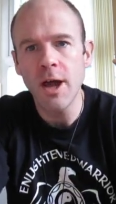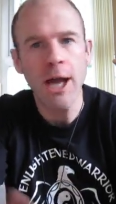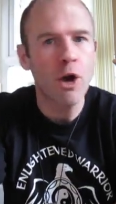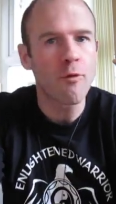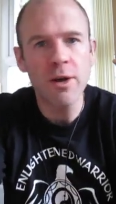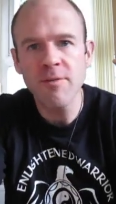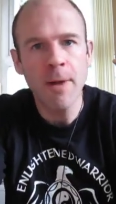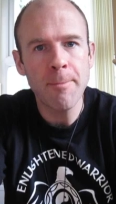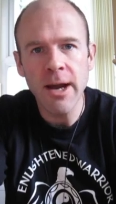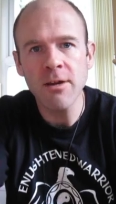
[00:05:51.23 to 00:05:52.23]
I got rid of
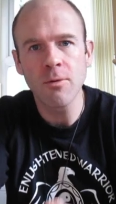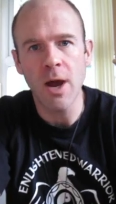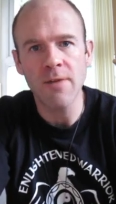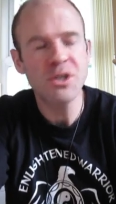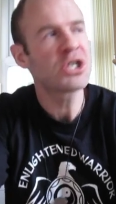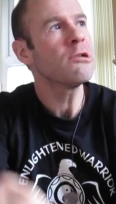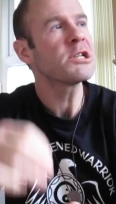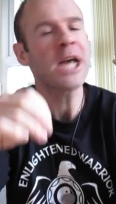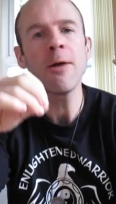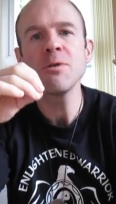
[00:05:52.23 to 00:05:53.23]
my microwave. As soon
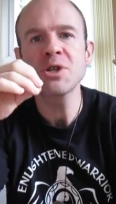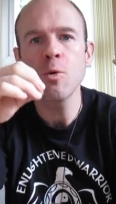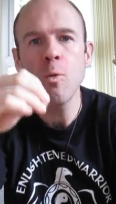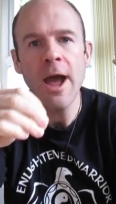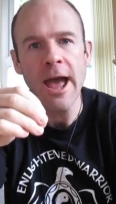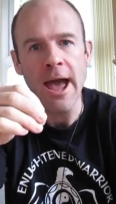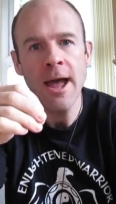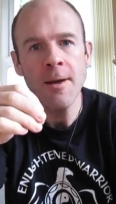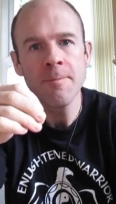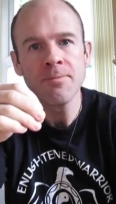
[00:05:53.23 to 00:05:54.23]
as I was aware